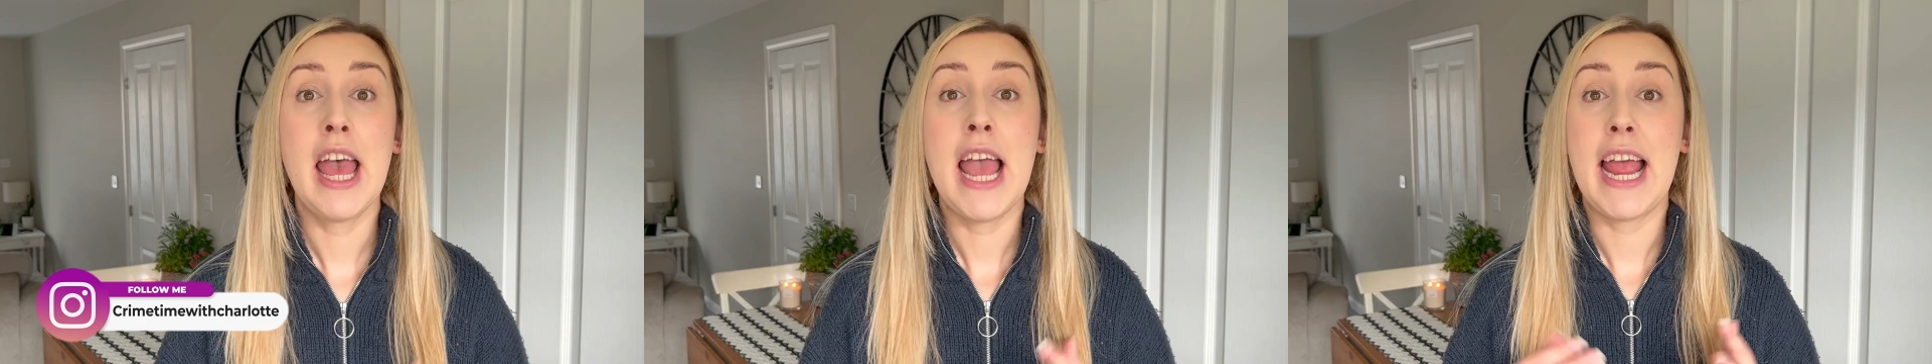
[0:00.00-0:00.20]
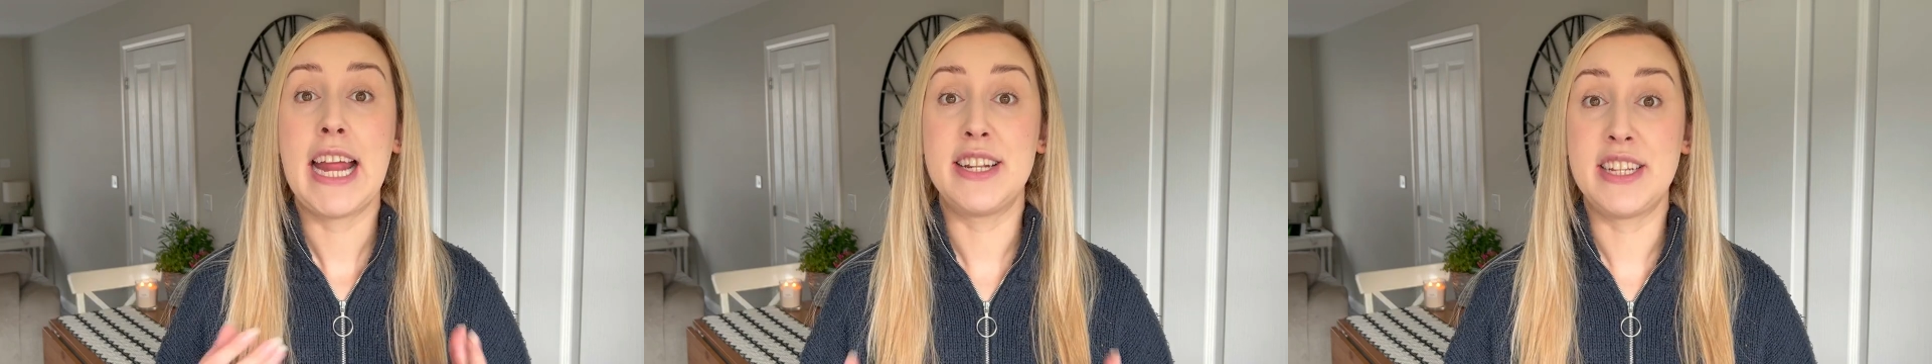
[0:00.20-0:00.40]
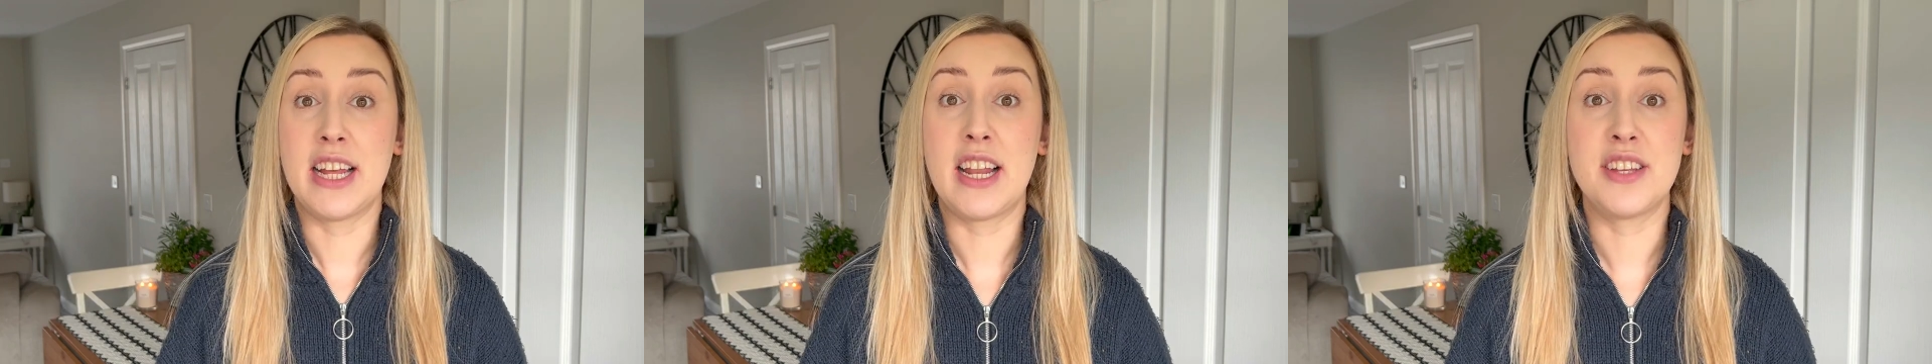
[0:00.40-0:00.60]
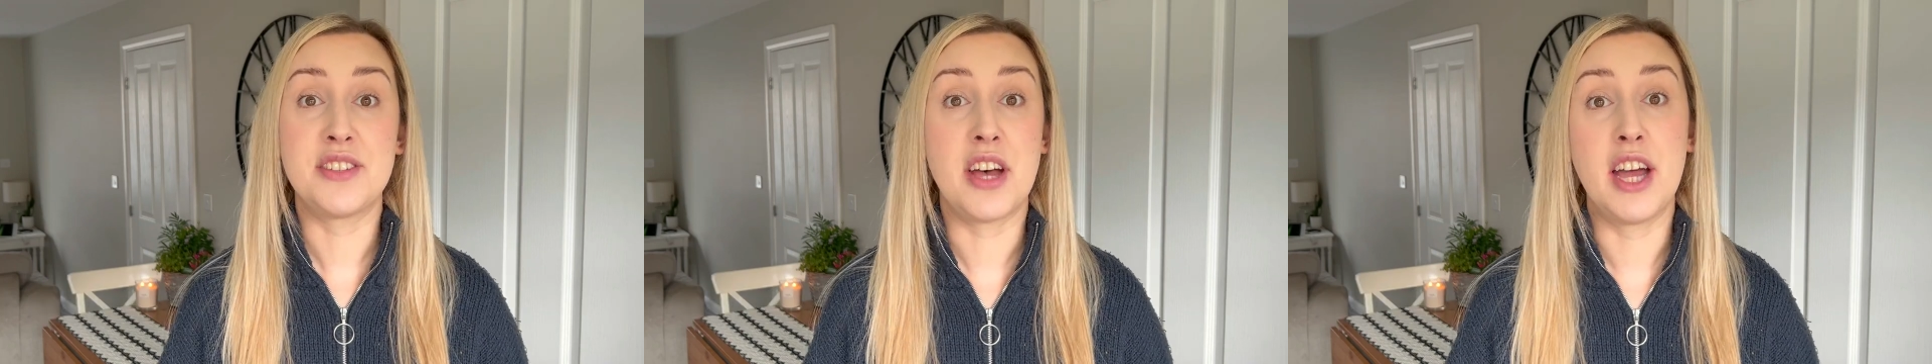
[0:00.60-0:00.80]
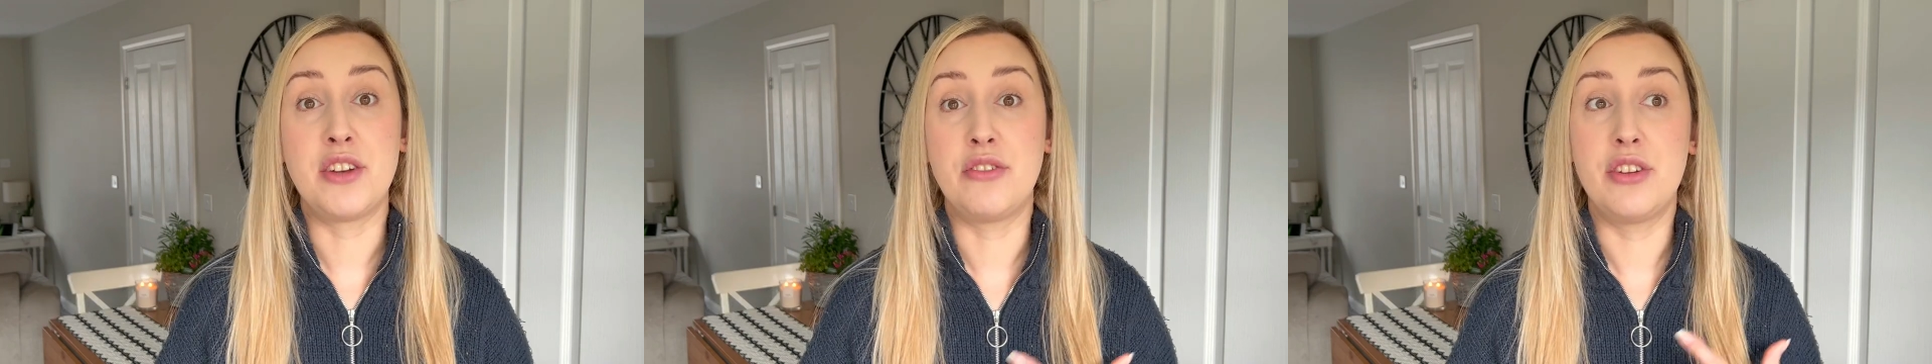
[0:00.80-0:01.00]
until I
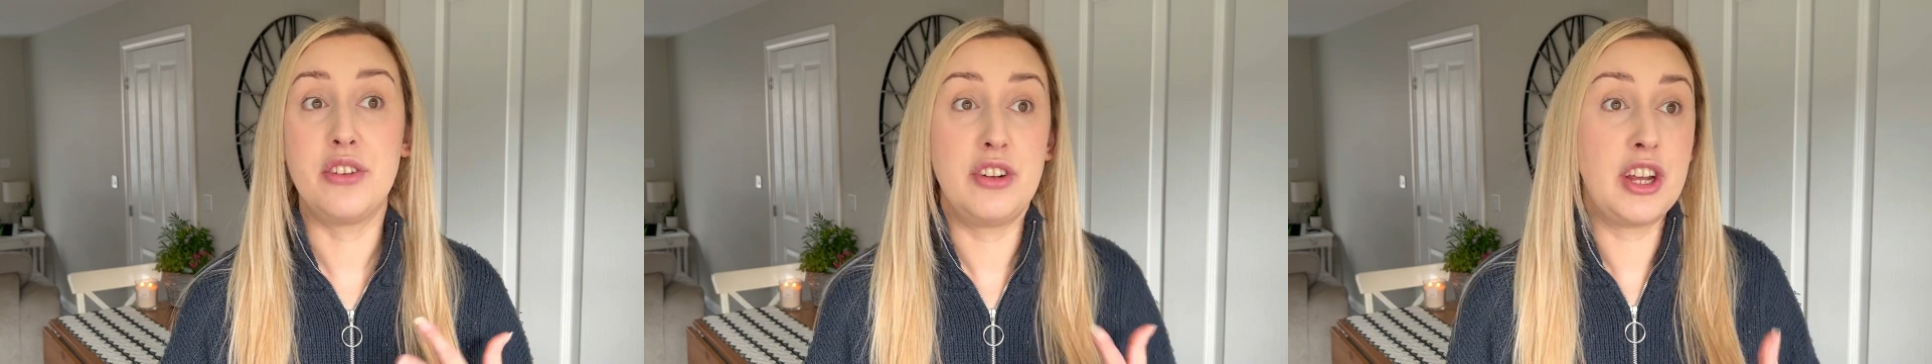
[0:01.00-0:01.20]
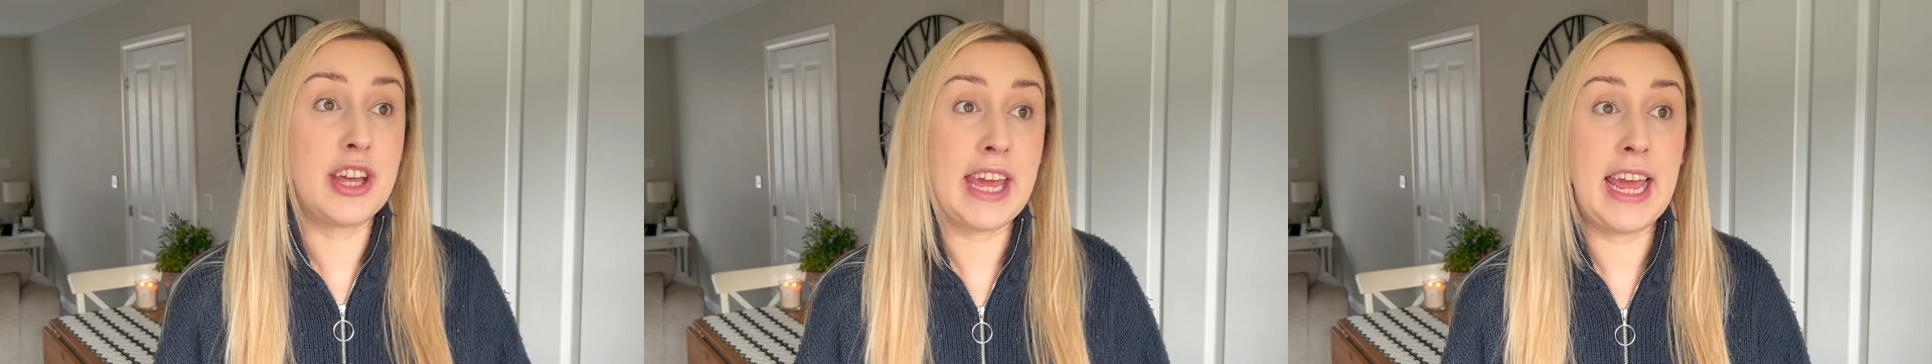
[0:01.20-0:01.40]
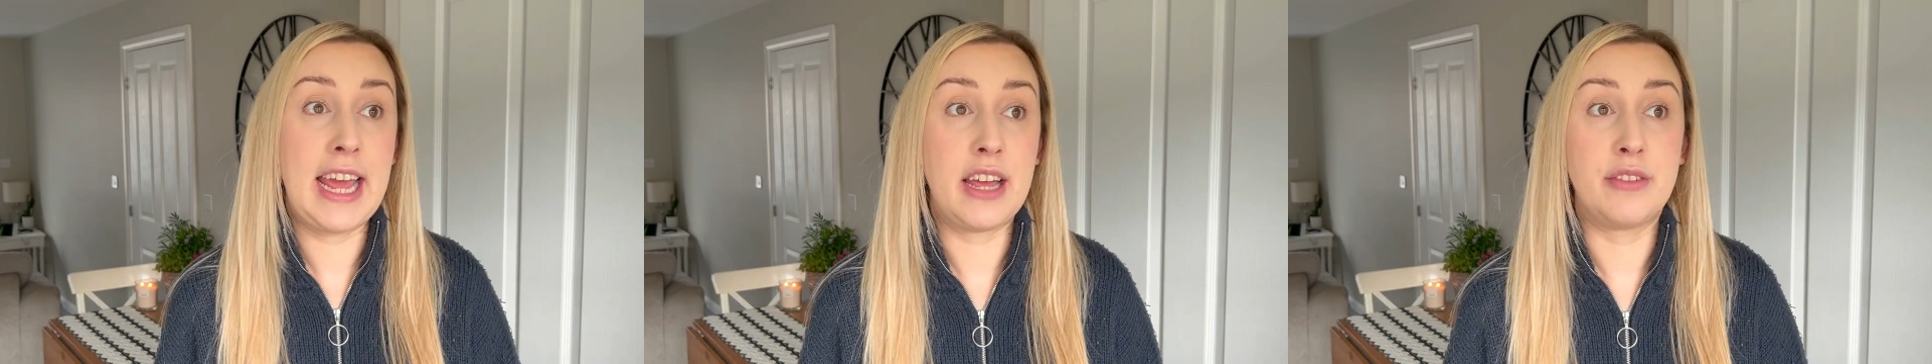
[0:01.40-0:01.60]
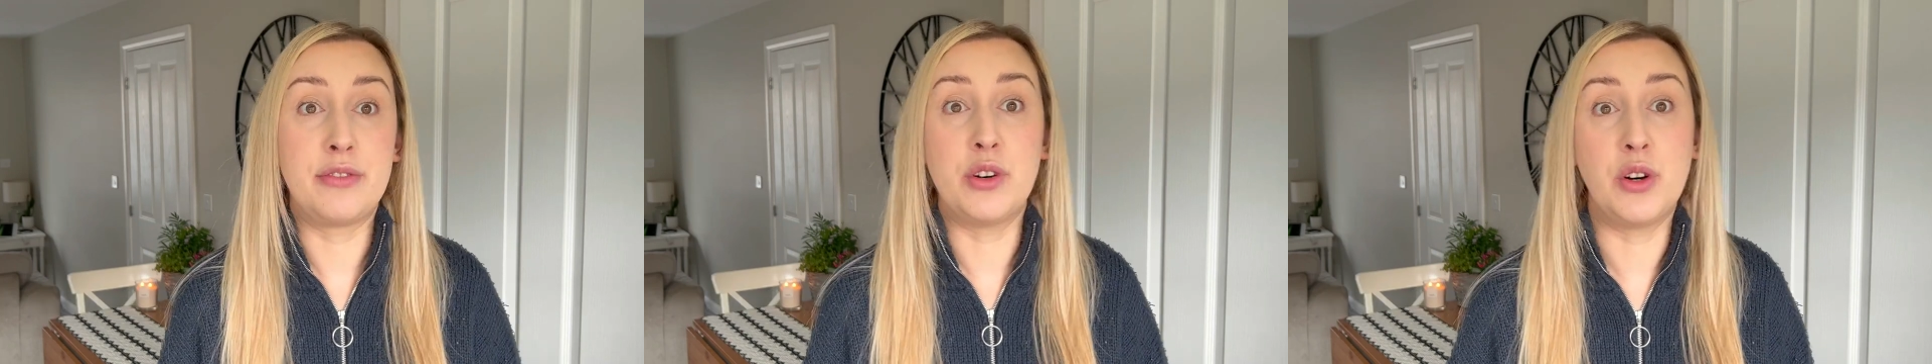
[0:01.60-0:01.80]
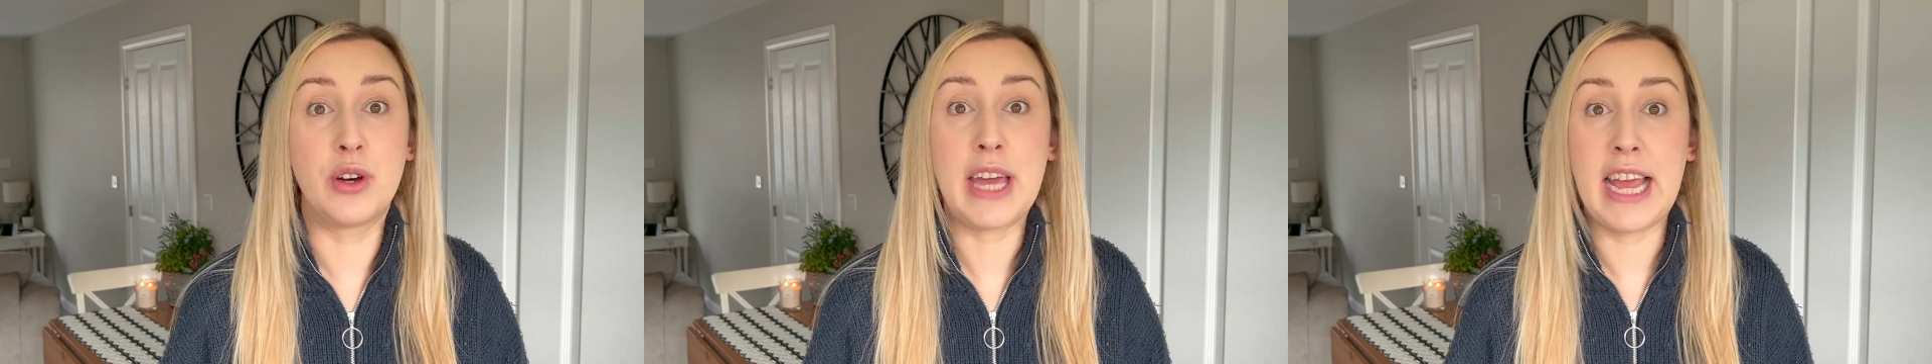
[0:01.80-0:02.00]
started looking
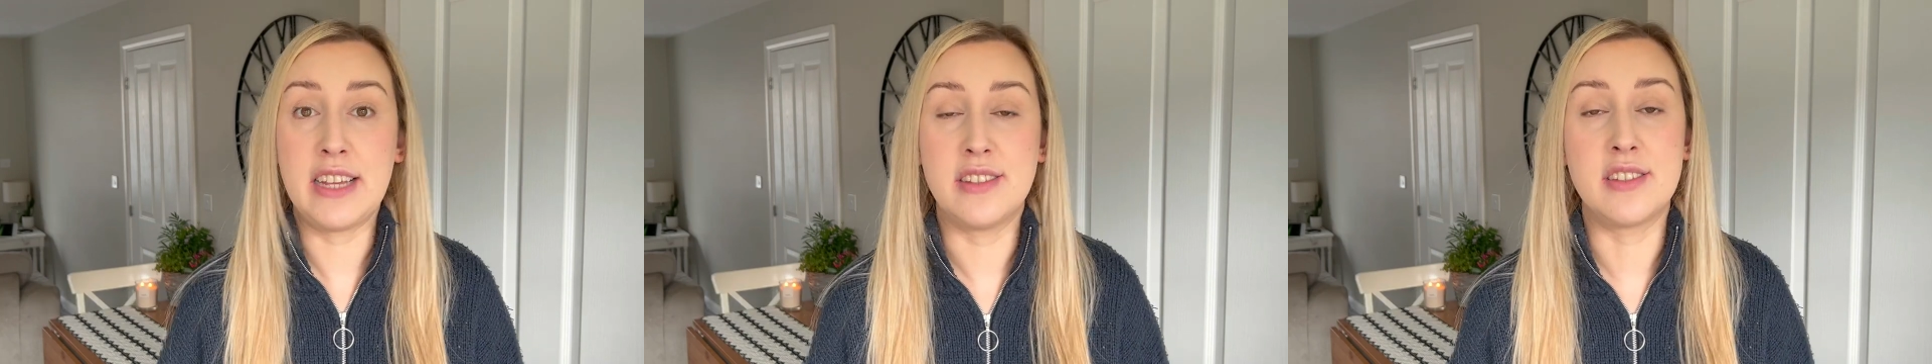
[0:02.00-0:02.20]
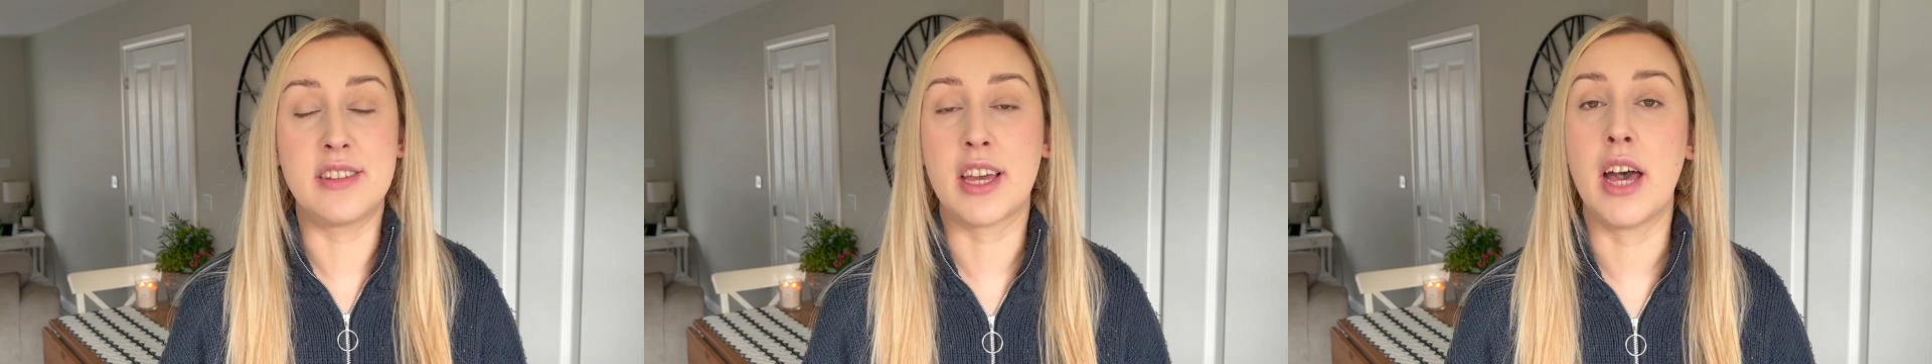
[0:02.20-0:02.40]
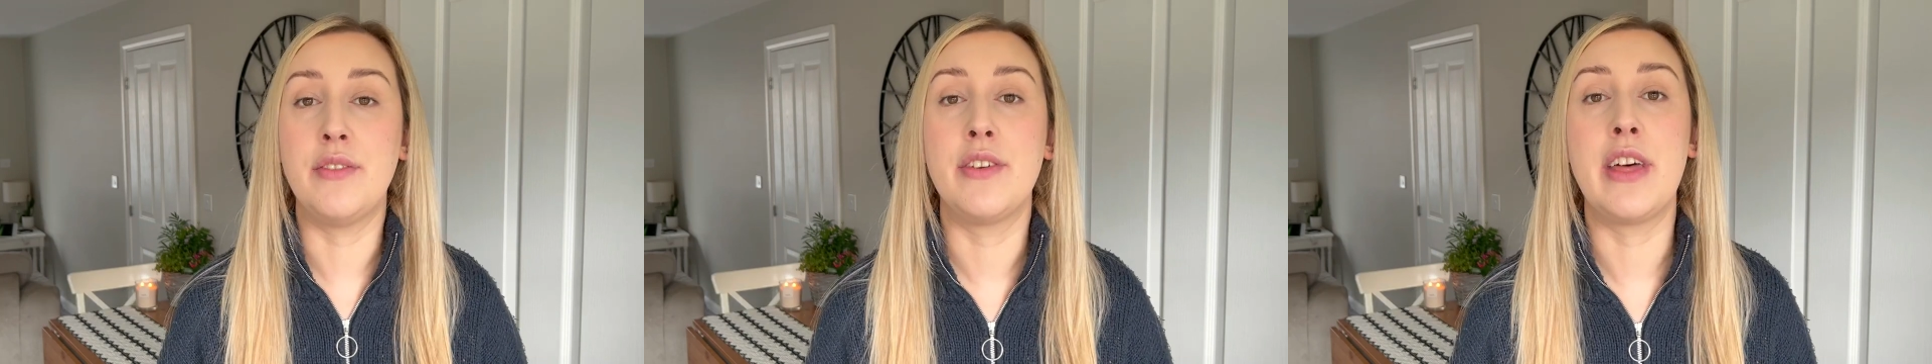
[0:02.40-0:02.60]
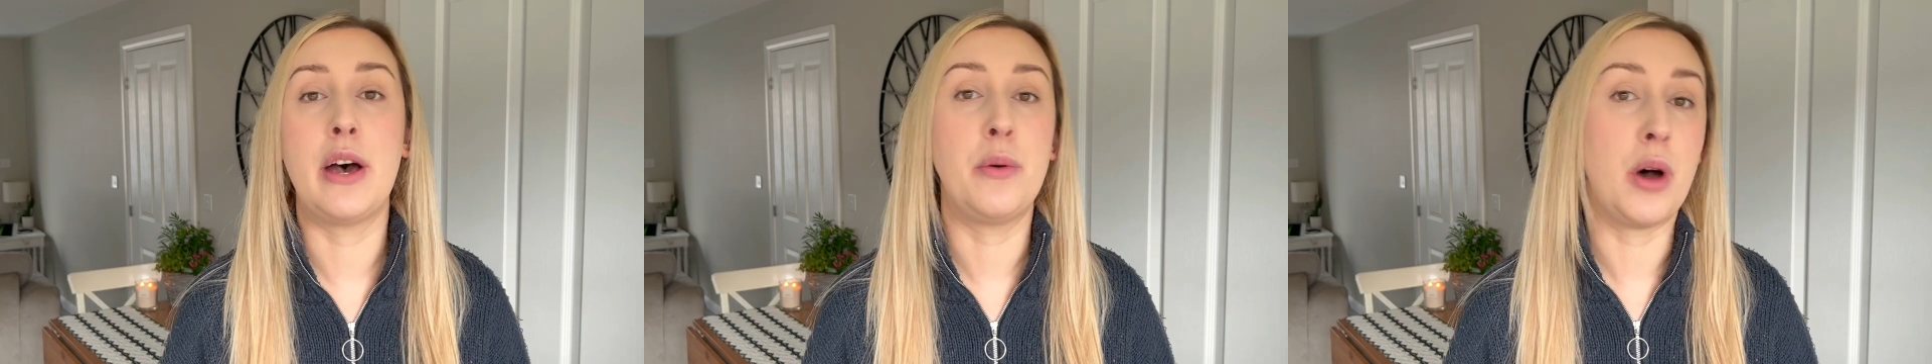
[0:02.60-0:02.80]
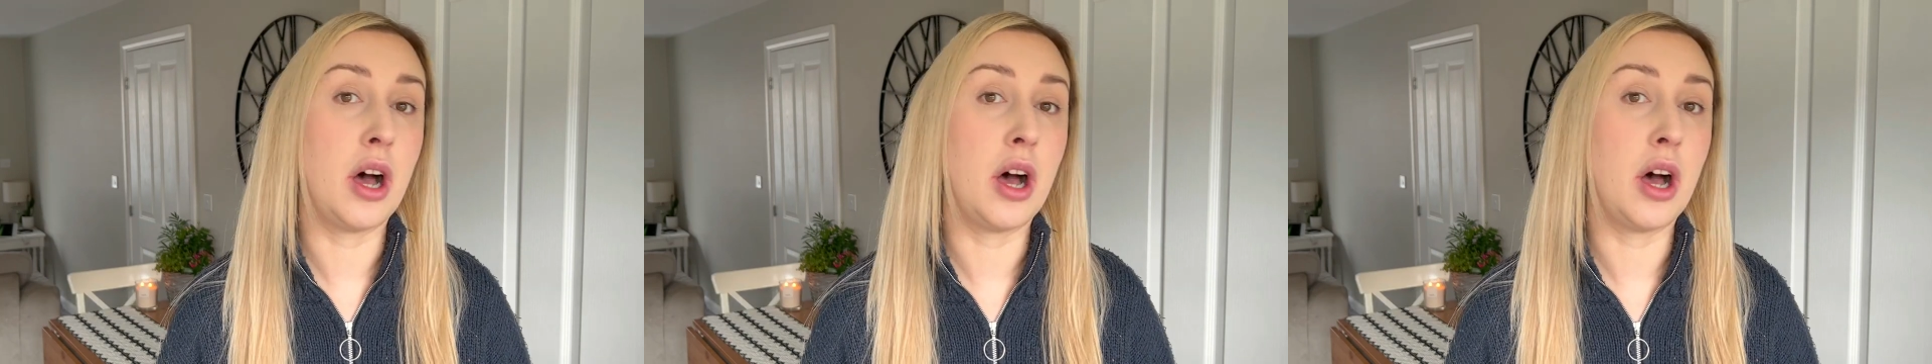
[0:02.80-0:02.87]
for cases to cover that were